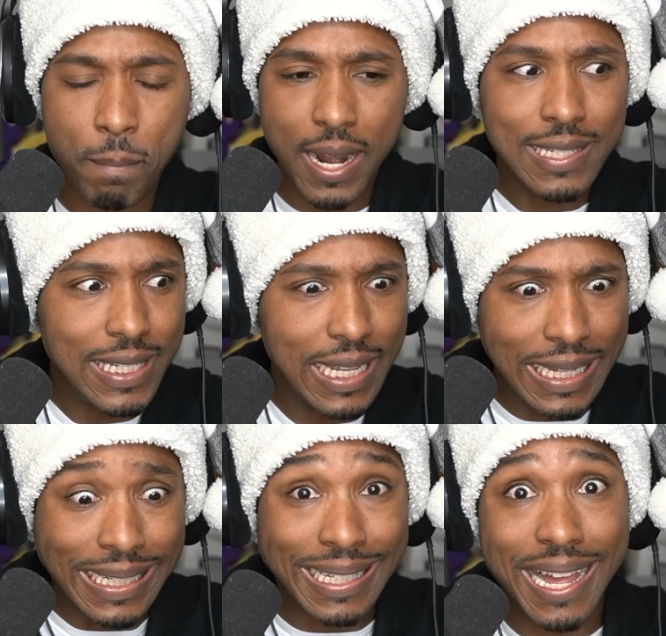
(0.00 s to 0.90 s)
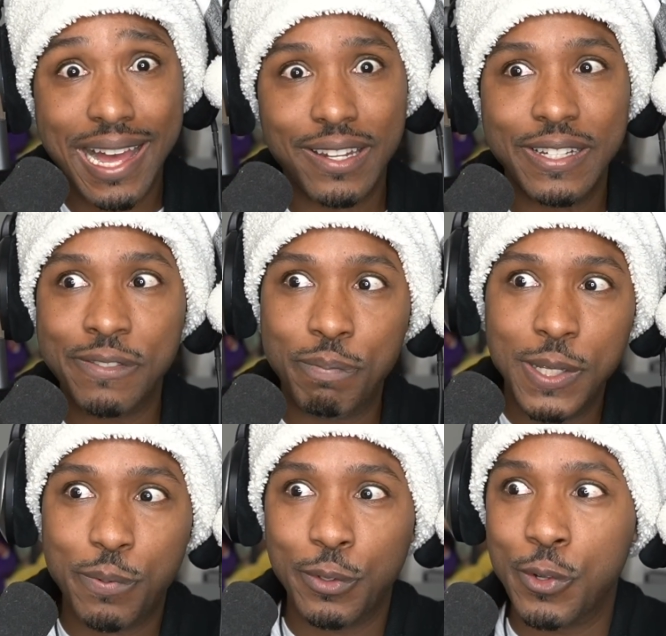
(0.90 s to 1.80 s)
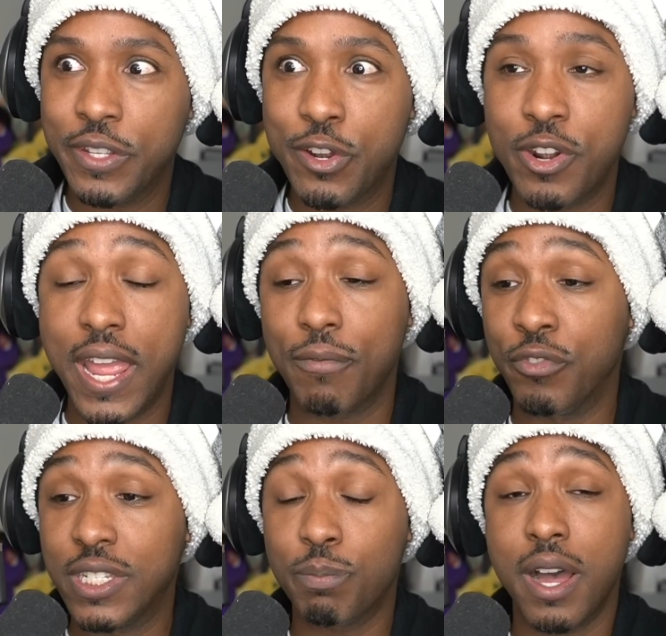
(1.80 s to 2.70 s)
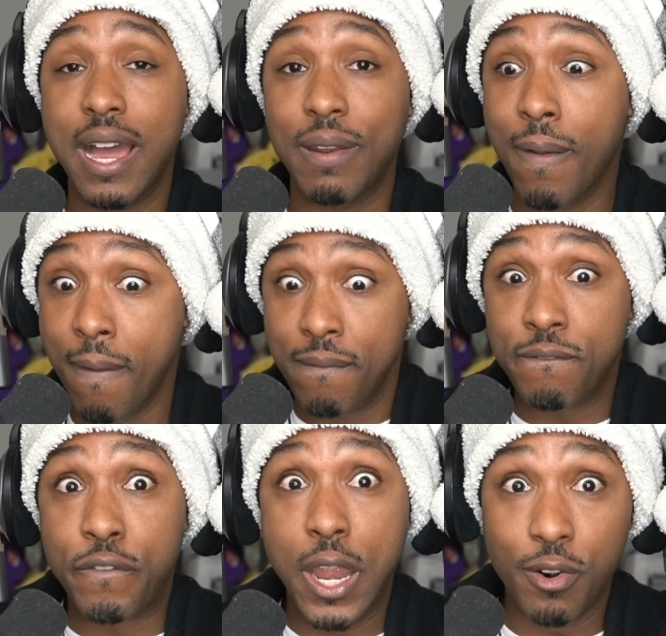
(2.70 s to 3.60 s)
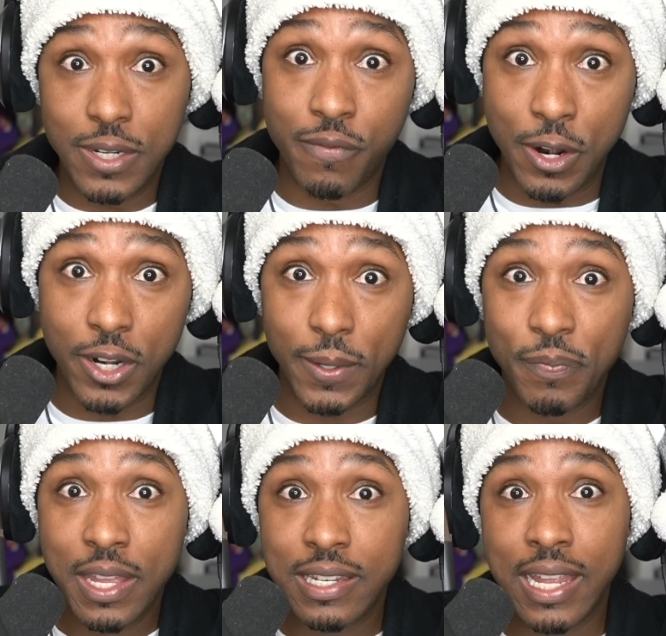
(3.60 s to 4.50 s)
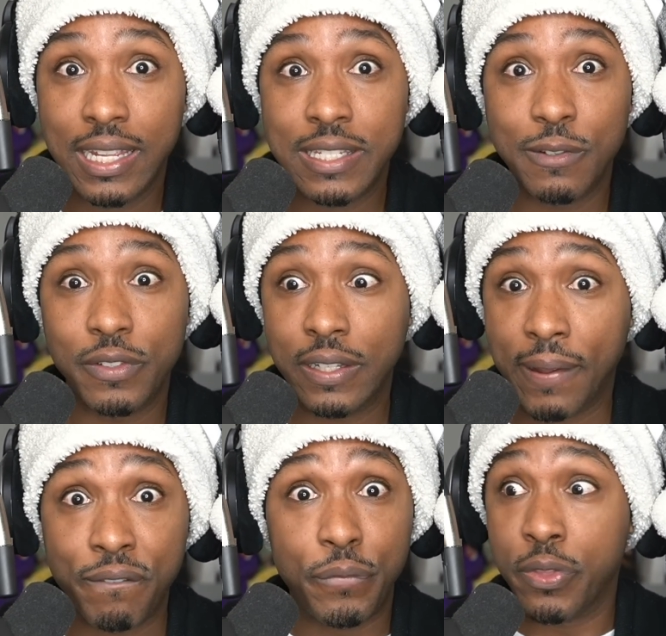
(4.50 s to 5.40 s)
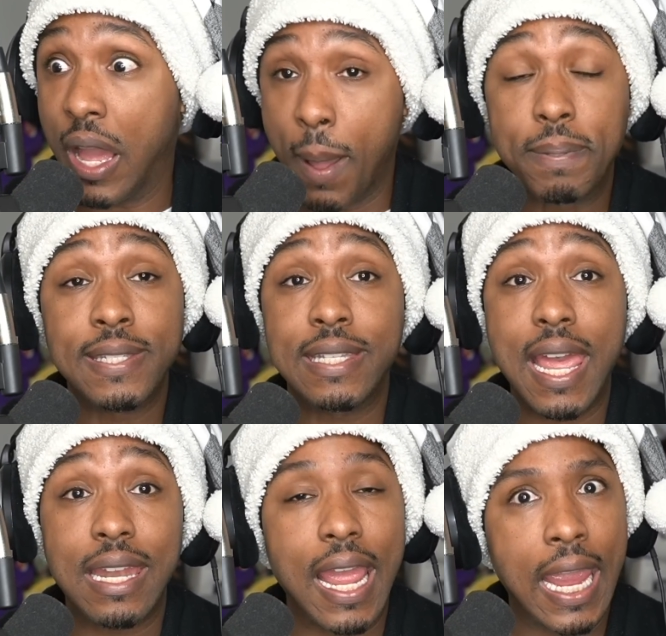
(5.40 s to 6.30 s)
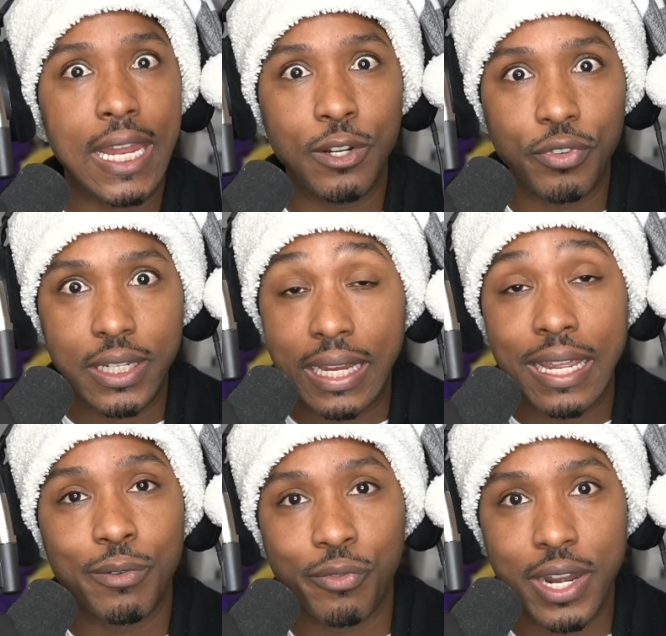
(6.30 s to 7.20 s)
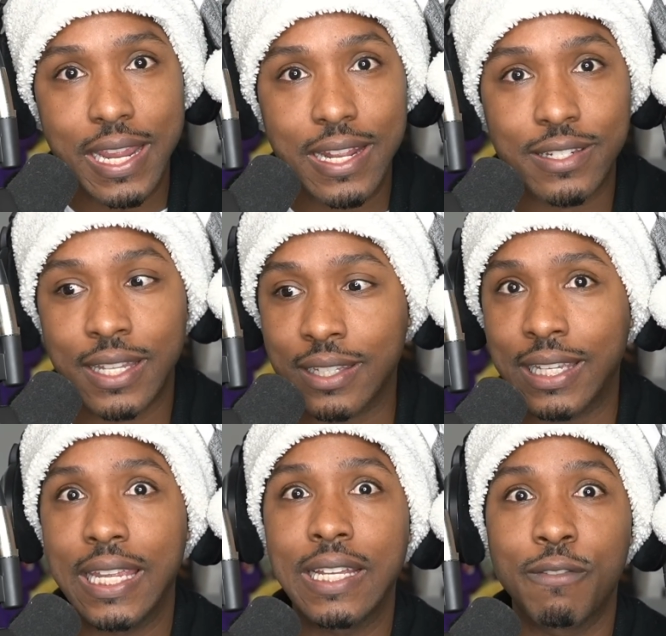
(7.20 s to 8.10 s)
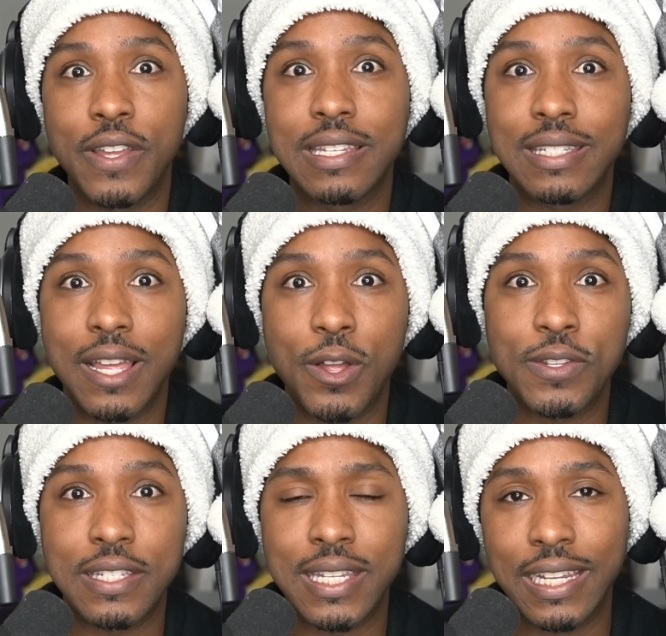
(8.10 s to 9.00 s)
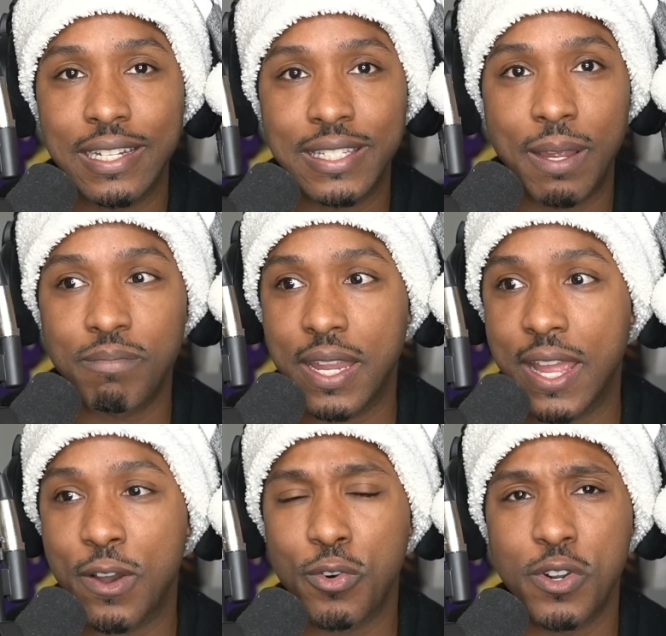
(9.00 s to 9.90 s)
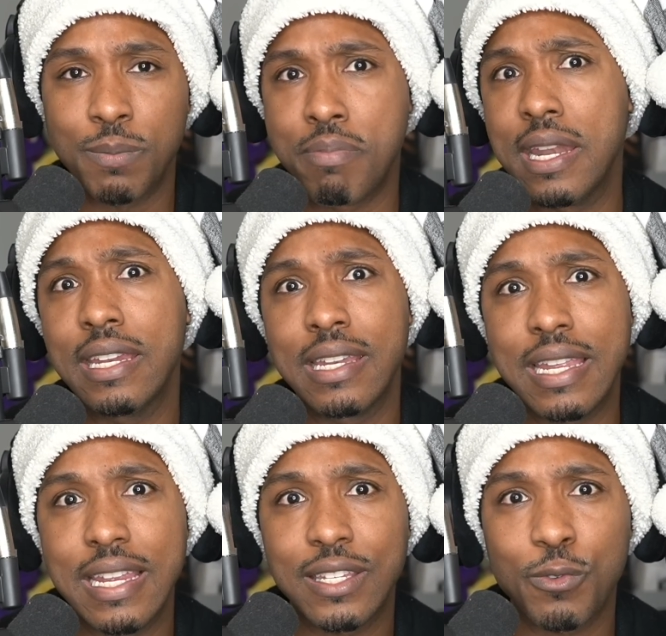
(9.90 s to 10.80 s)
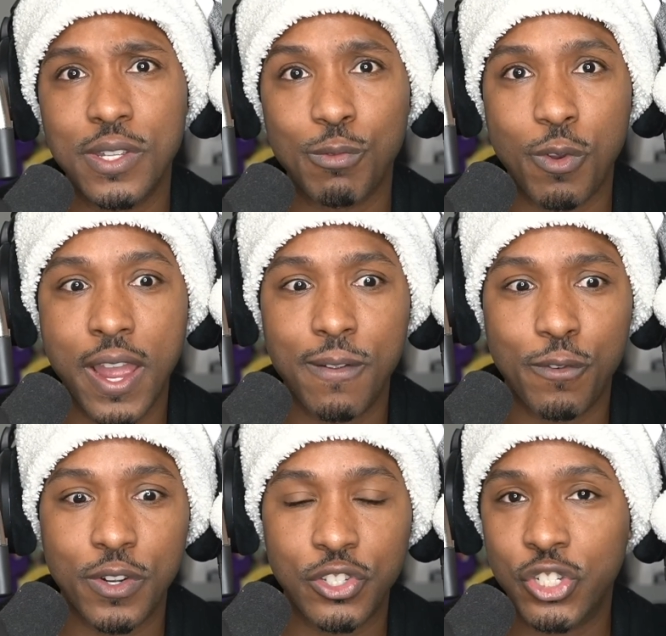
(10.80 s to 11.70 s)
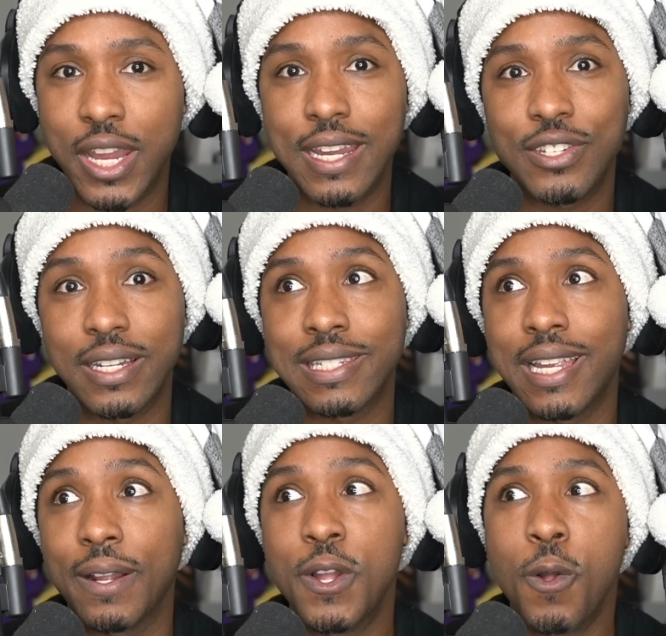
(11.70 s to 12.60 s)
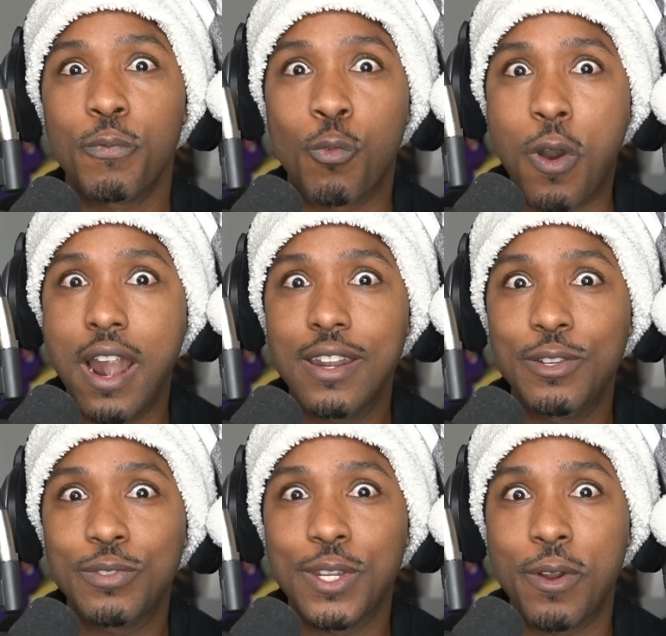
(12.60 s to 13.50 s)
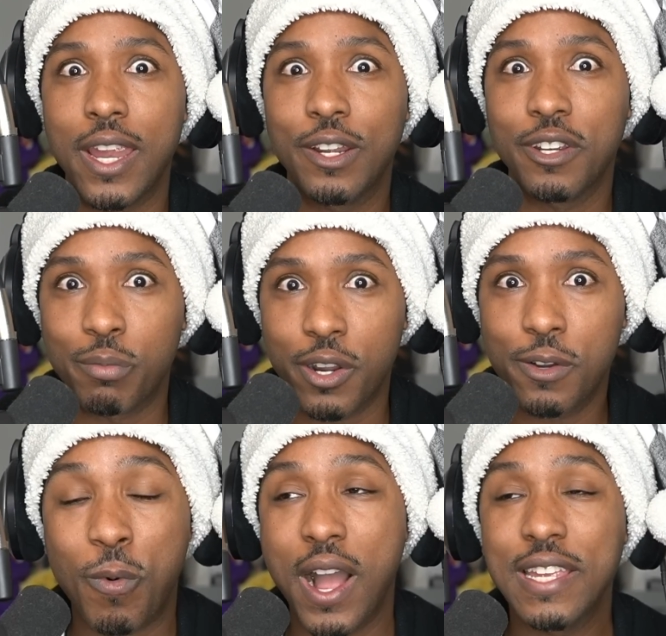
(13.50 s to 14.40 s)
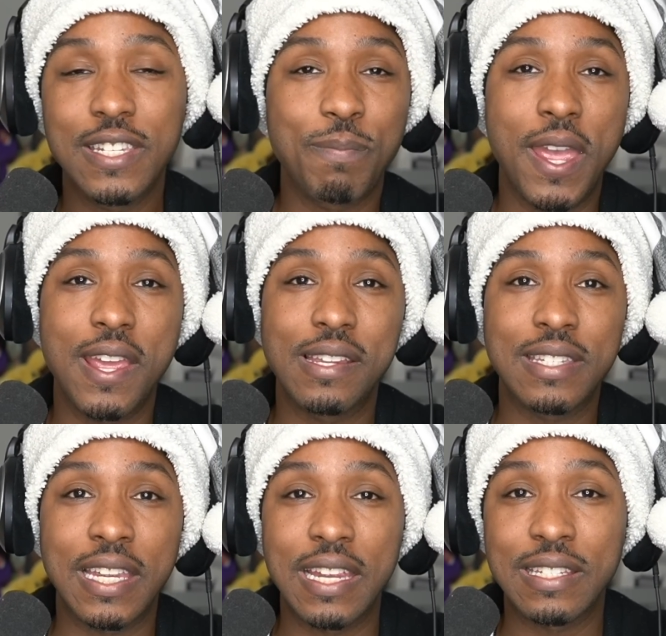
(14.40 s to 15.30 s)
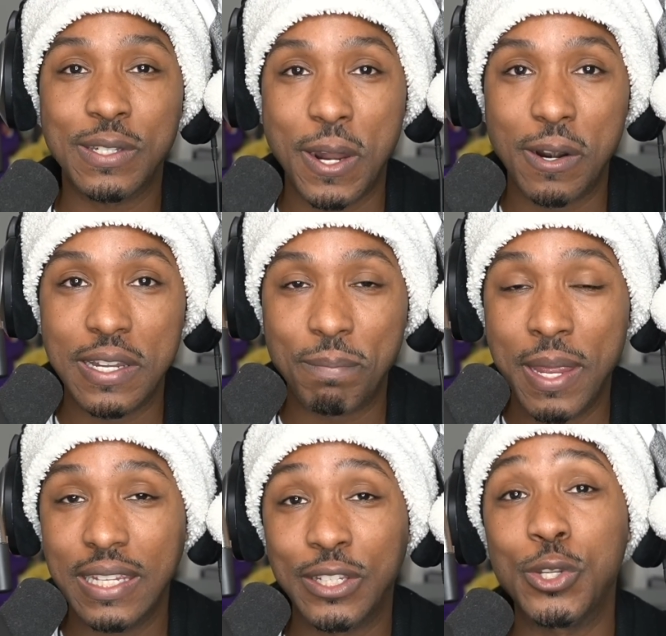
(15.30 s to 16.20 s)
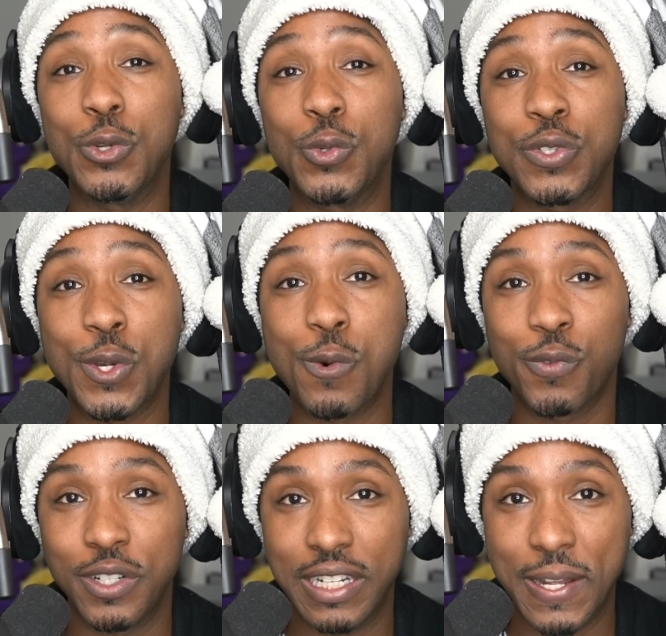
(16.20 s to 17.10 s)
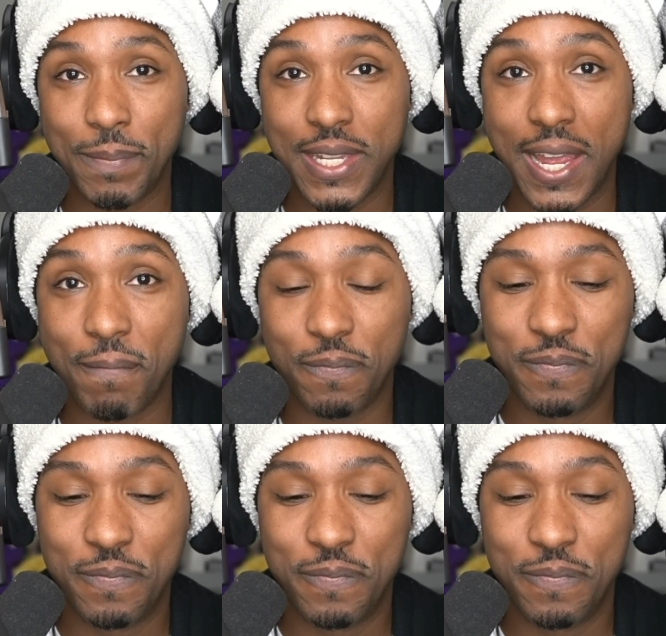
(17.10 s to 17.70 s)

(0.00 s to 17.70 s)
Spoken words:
But I see a lot of people on the internet respond very, very negatively, like upset, angry, and raged that the king of incels is taking a step down or is bending a knee to his wife or is changing. It's like, why are you so angry, bro? Why is this man saying sorry make you so freaking upset?